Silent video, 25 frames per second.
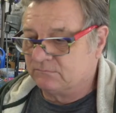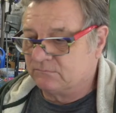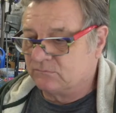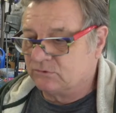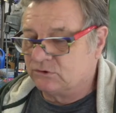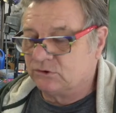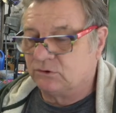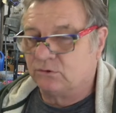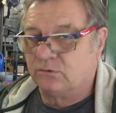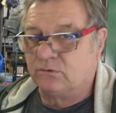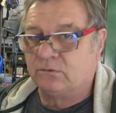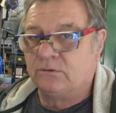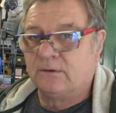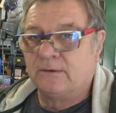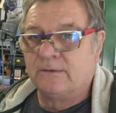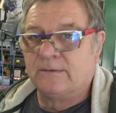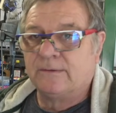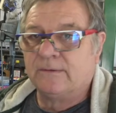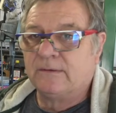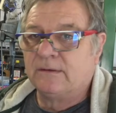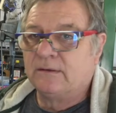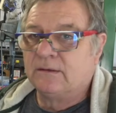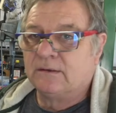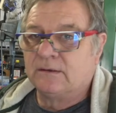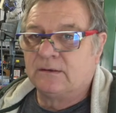tool,
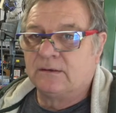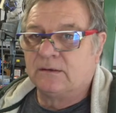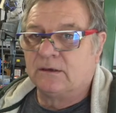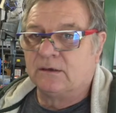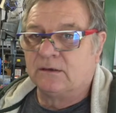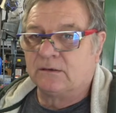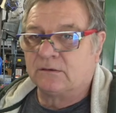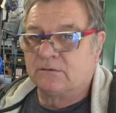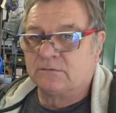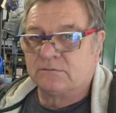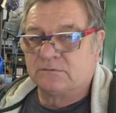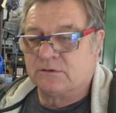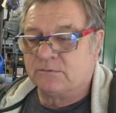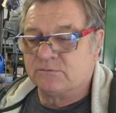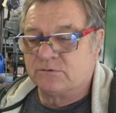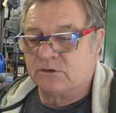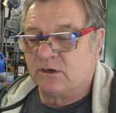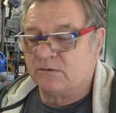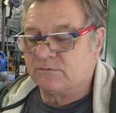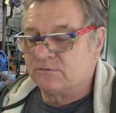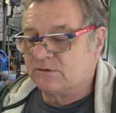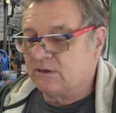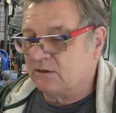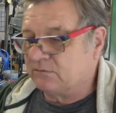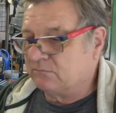
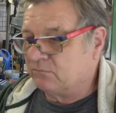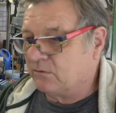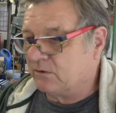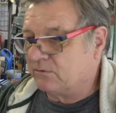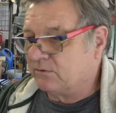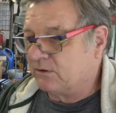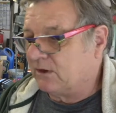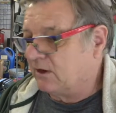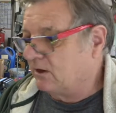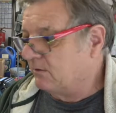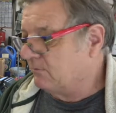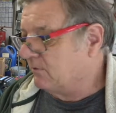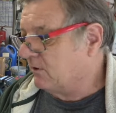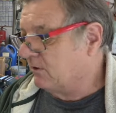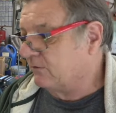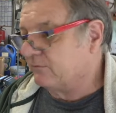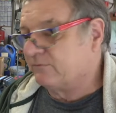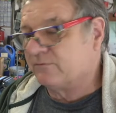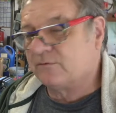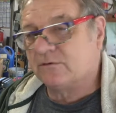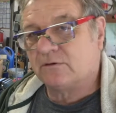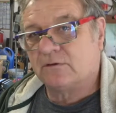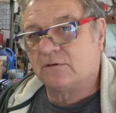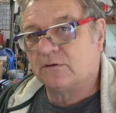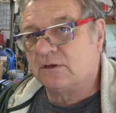sometimes won't get them
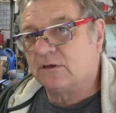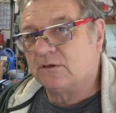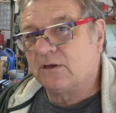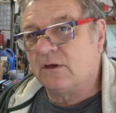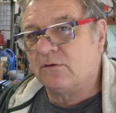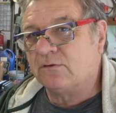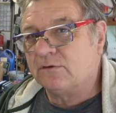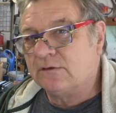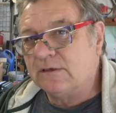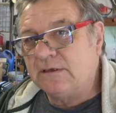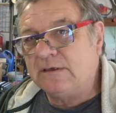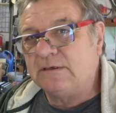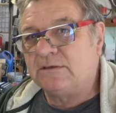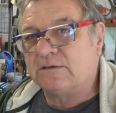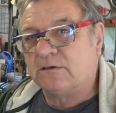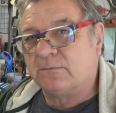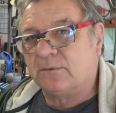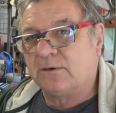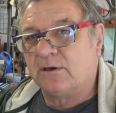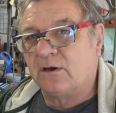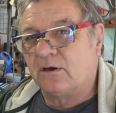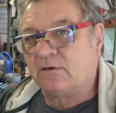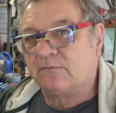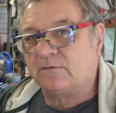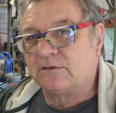off. So they don't need to
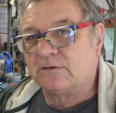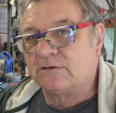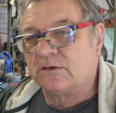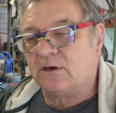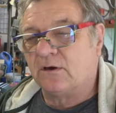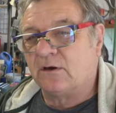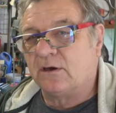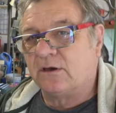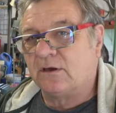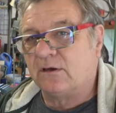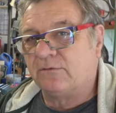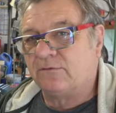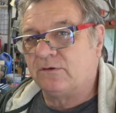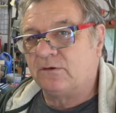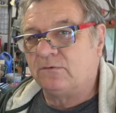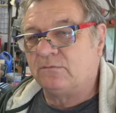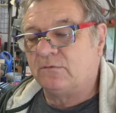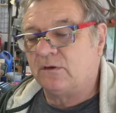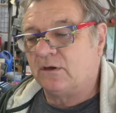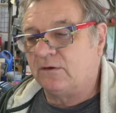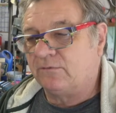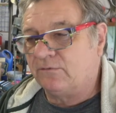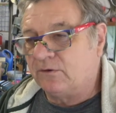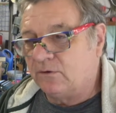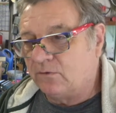be over tight.
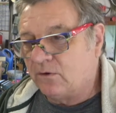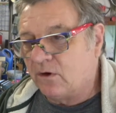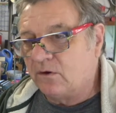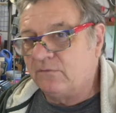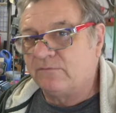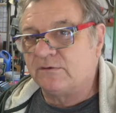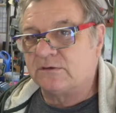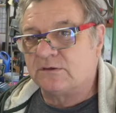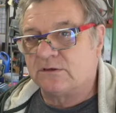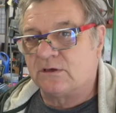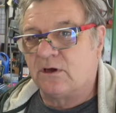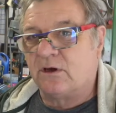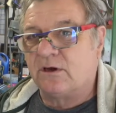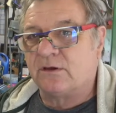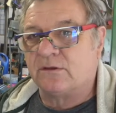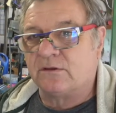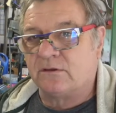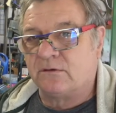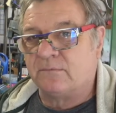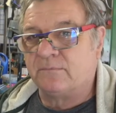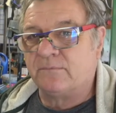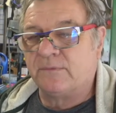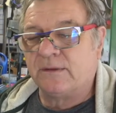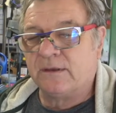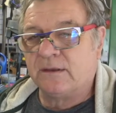If you over tighten
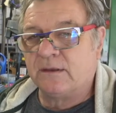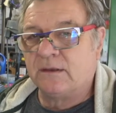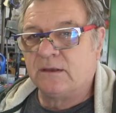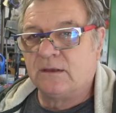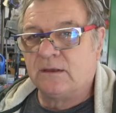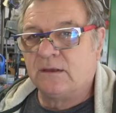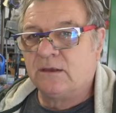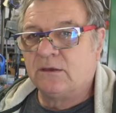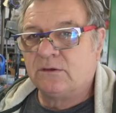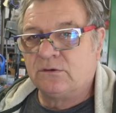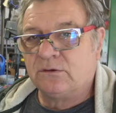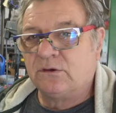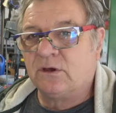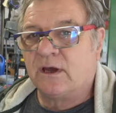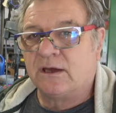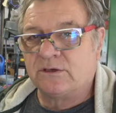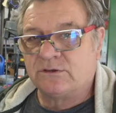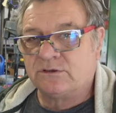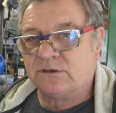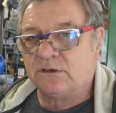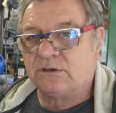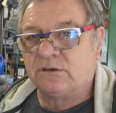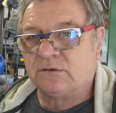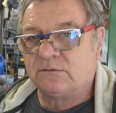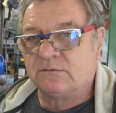them, you
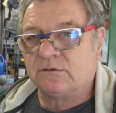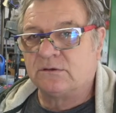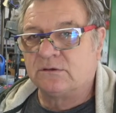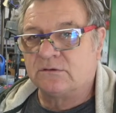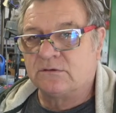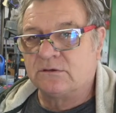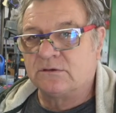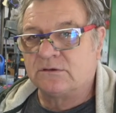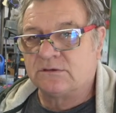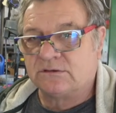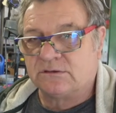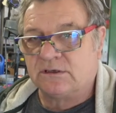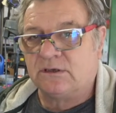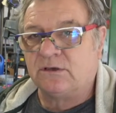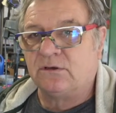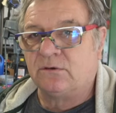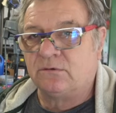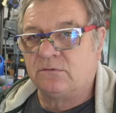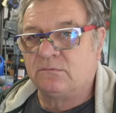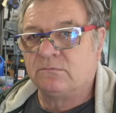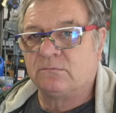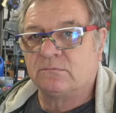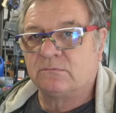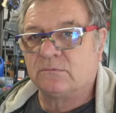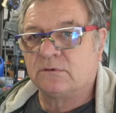actually get the
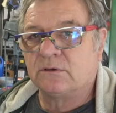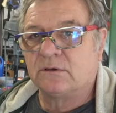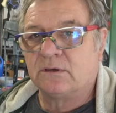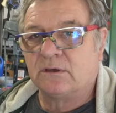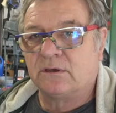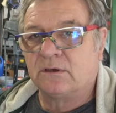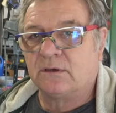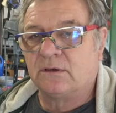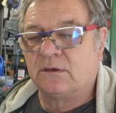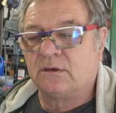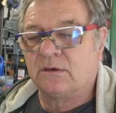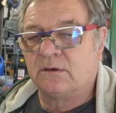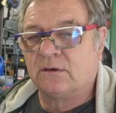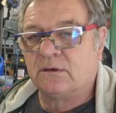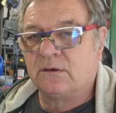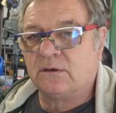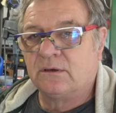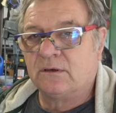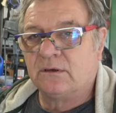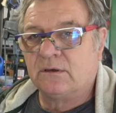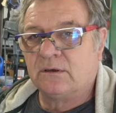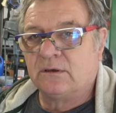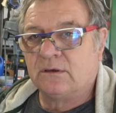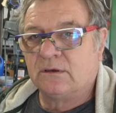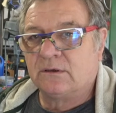seal
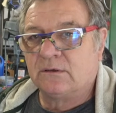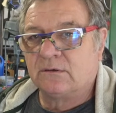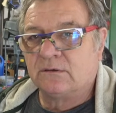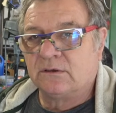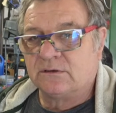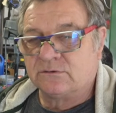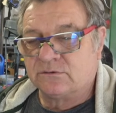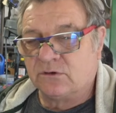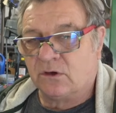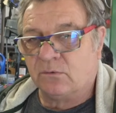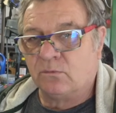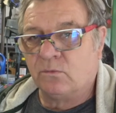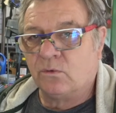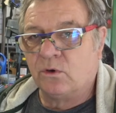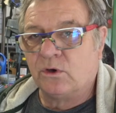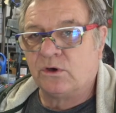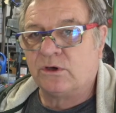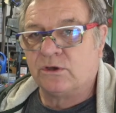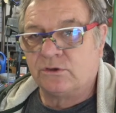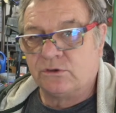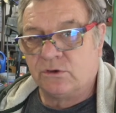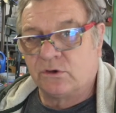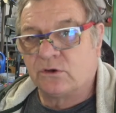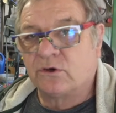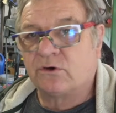is not
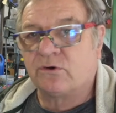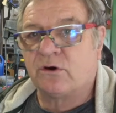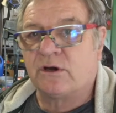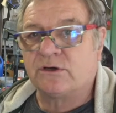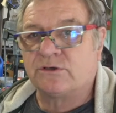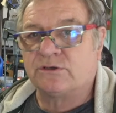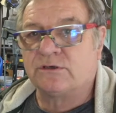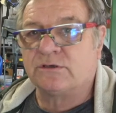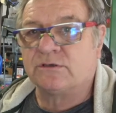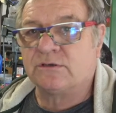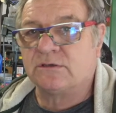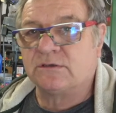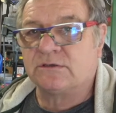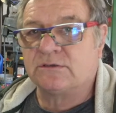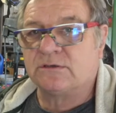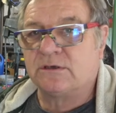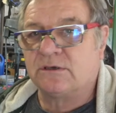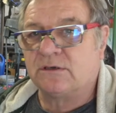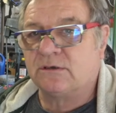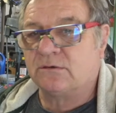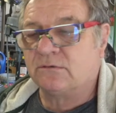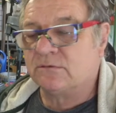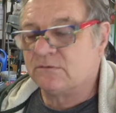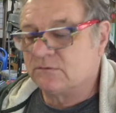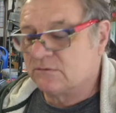working. You're crushing the
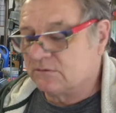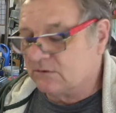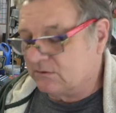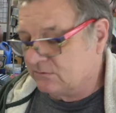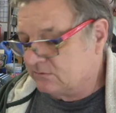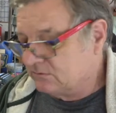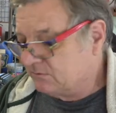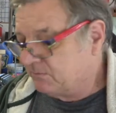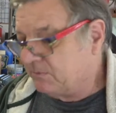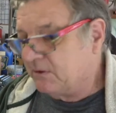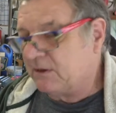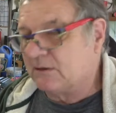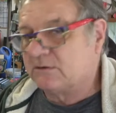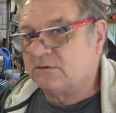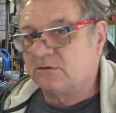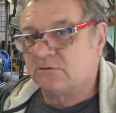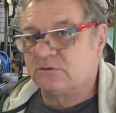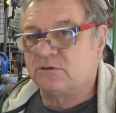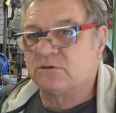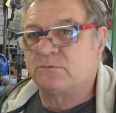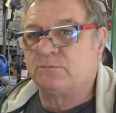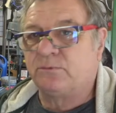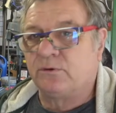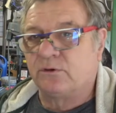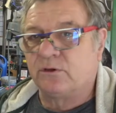seal. So it's better to
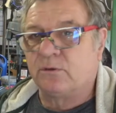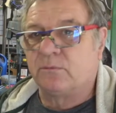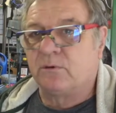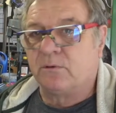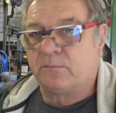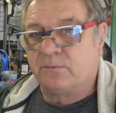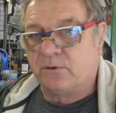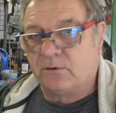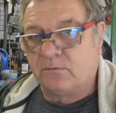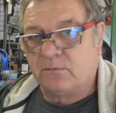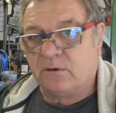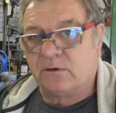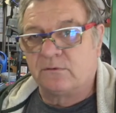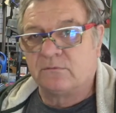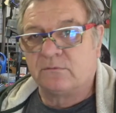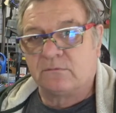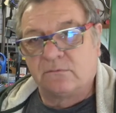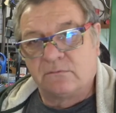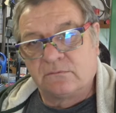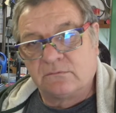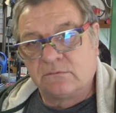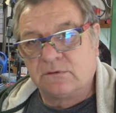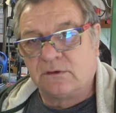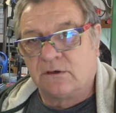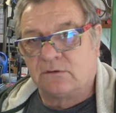just put them
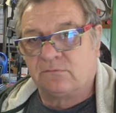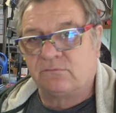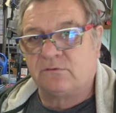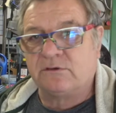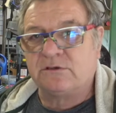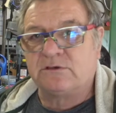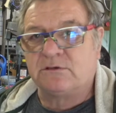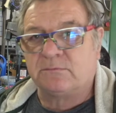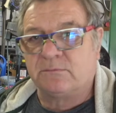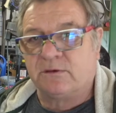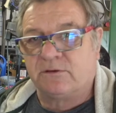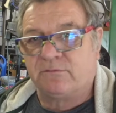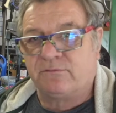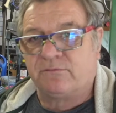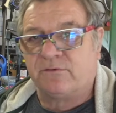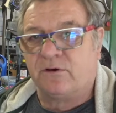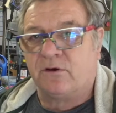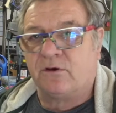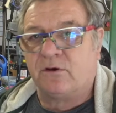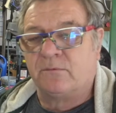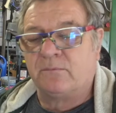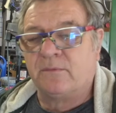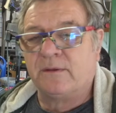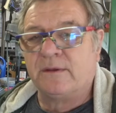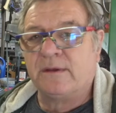on, reasonably
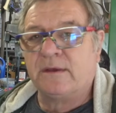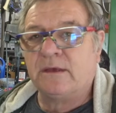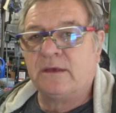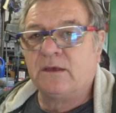firm.